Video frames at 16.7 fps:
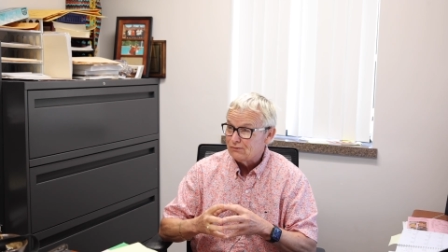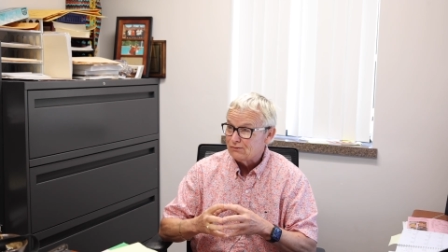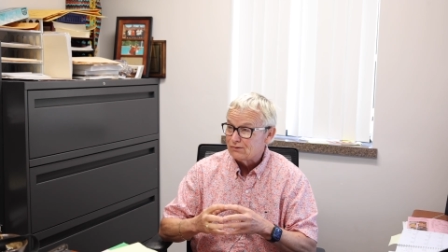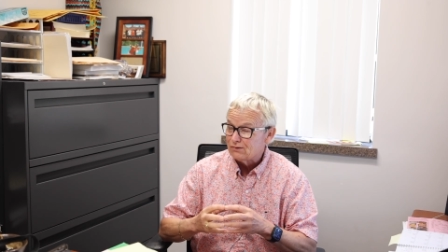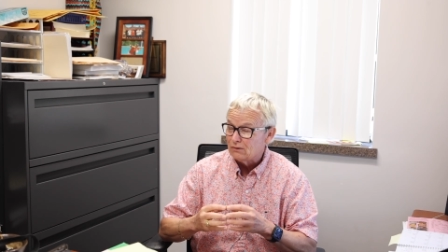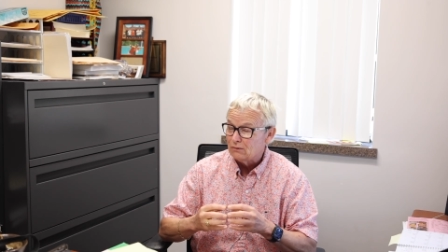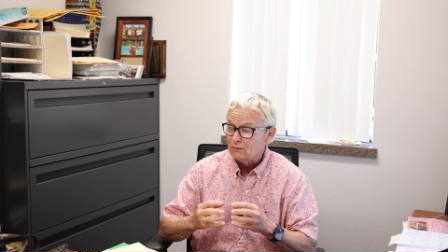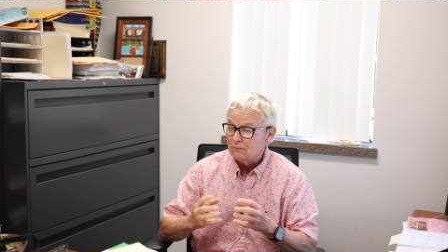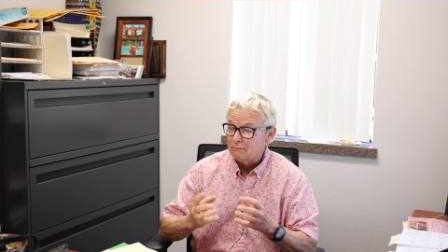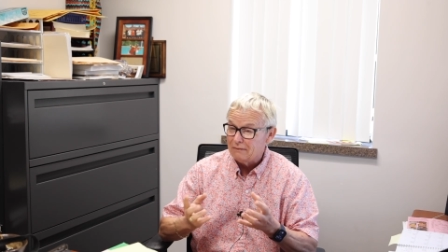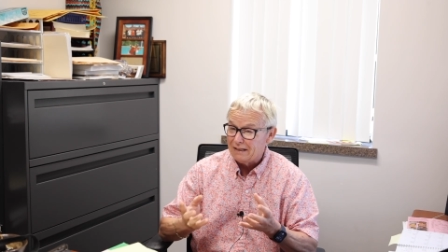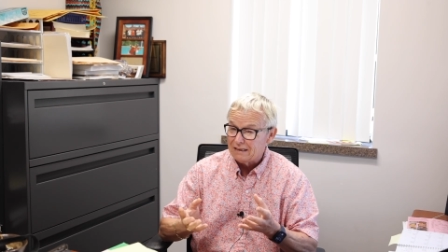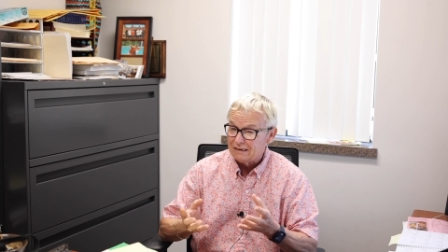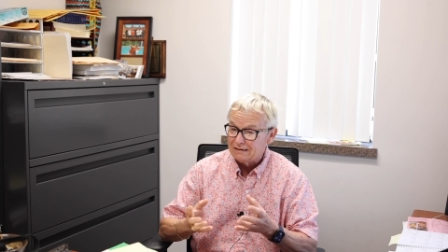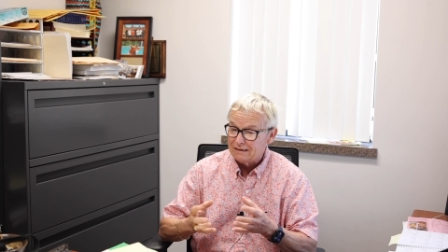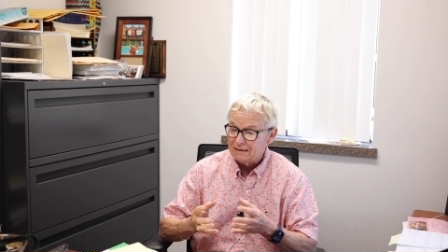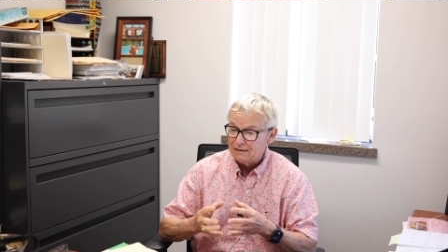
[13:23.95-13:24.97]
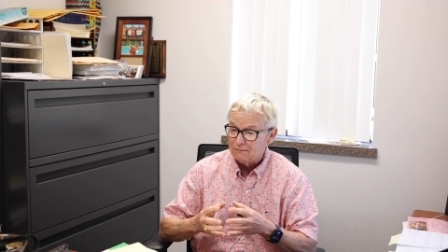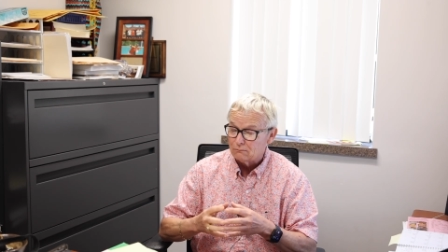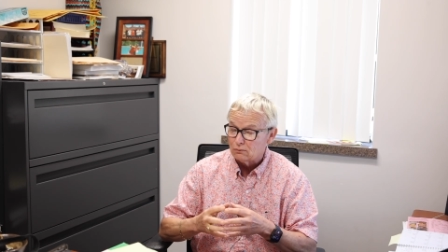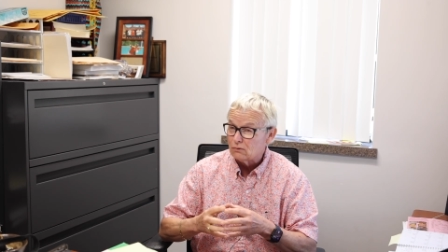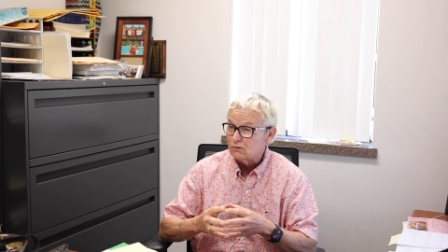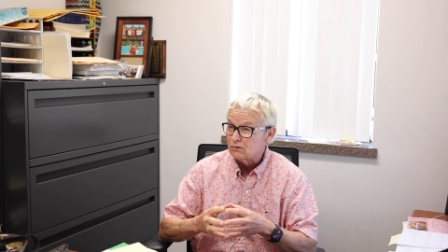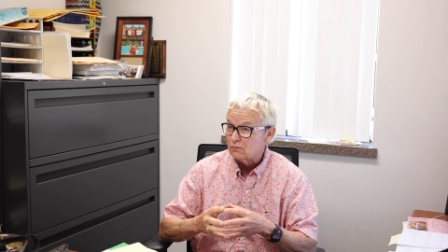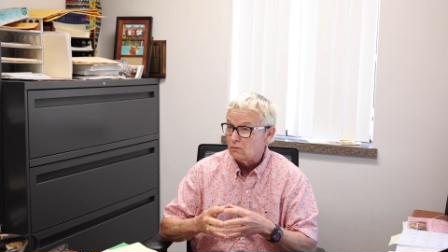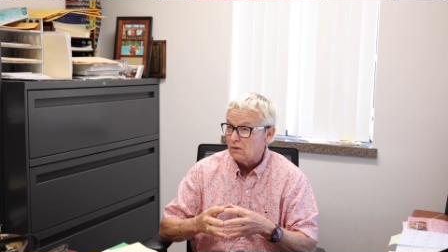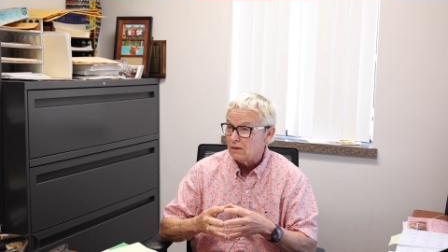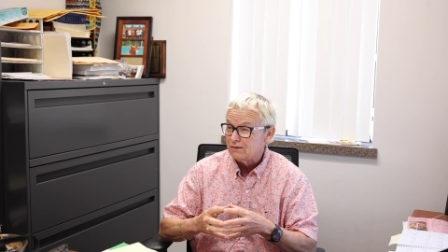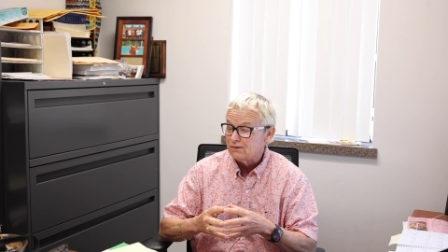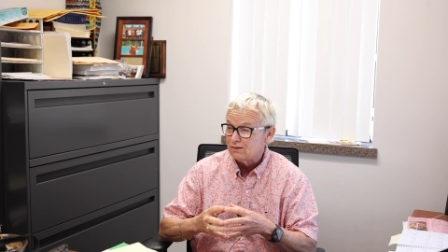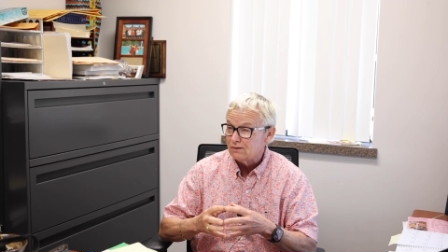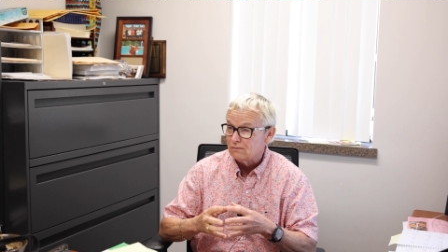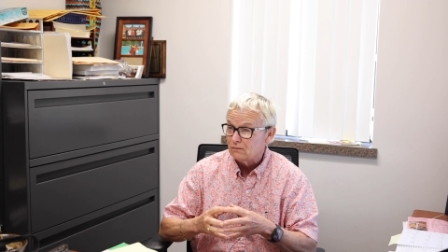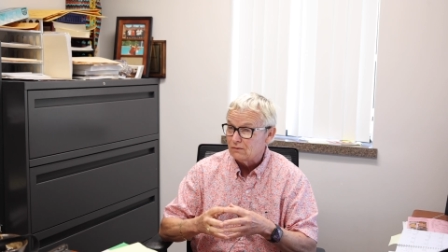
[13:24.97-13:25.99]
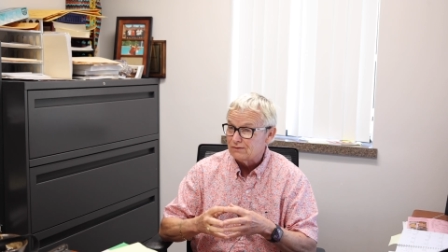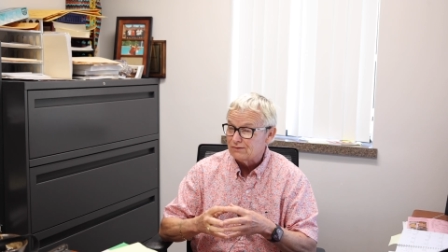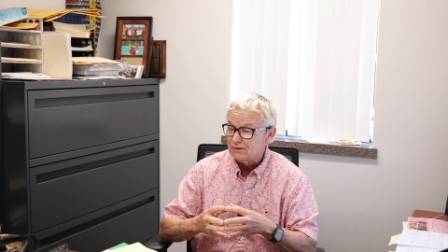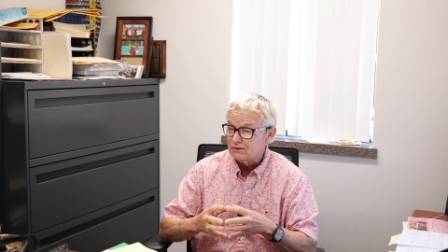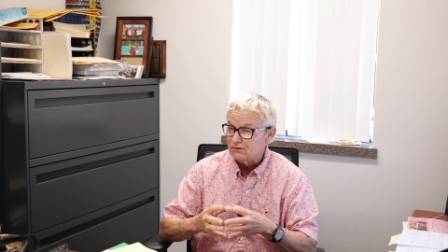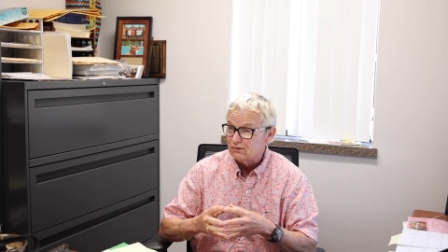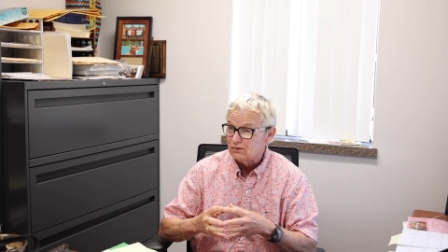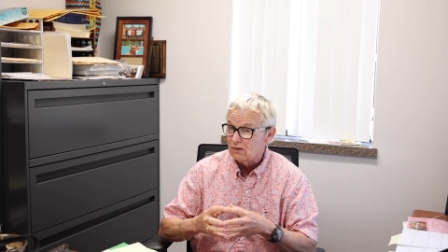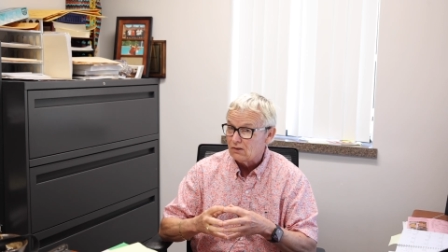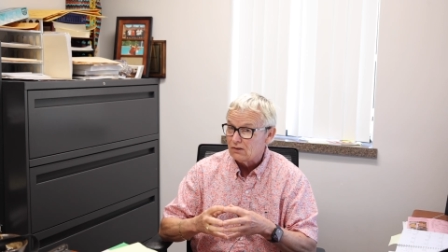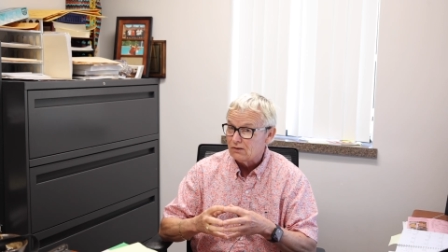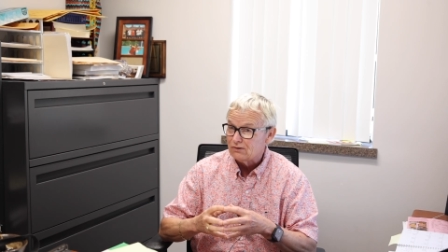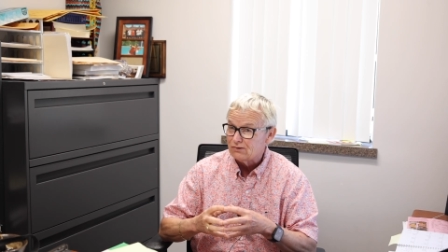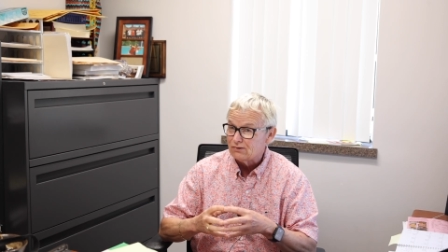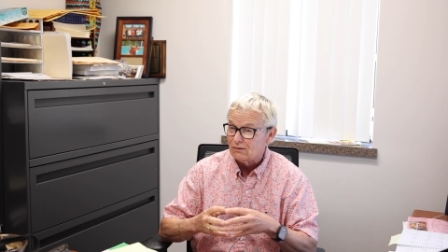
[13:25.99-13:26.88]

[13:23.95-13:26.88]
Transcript: So back then, Bruce Watson was in charge.